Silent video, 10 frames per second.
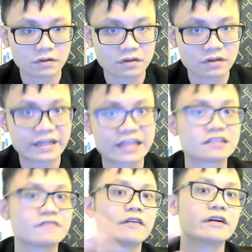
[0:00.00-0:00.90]
there's a
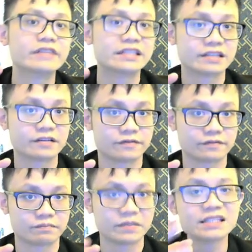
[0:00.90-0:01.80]
forest reserve.
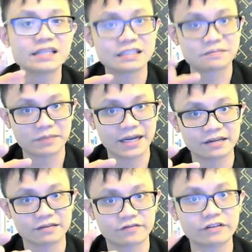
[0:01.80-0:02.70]
Means this is planned.
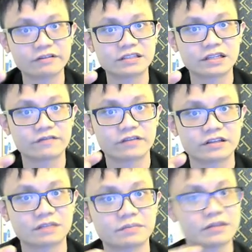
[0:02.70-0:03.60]
Forest reserve, for
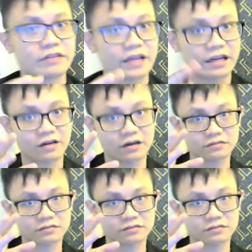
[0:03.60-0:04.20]
example, you cannot